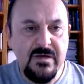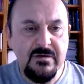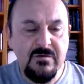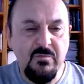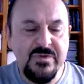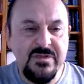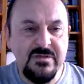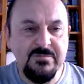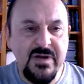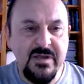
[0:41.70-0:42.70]
within the
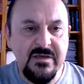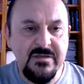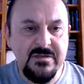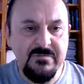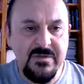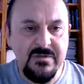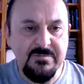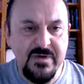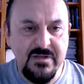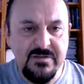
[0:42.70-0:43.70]
brackets, within the
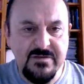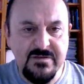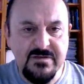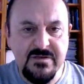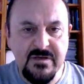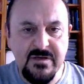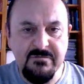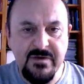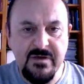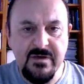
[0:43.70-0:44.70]
parentheses,
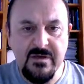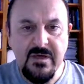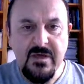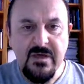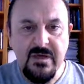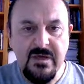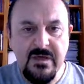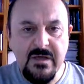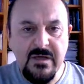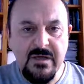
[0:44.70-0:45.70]
we
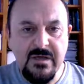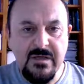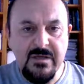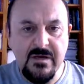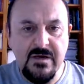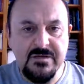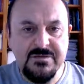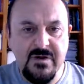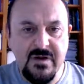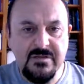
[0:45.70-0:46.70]

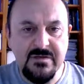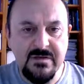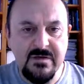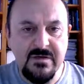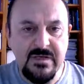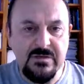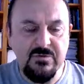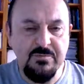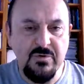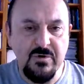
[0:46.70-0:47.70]
construct
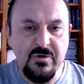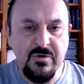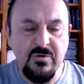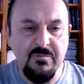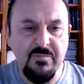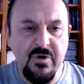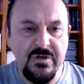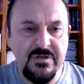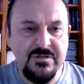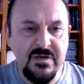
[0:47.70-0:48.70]
loop
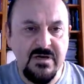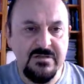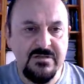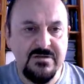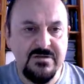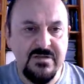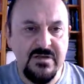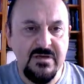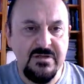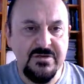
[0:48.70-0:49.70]
components. This is
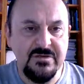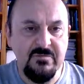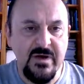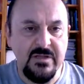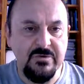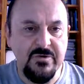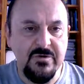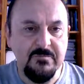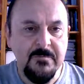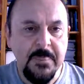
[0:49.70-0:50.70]
the initial value.
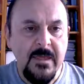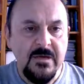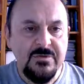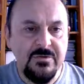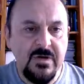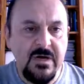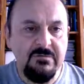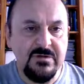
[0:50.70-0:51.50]
So our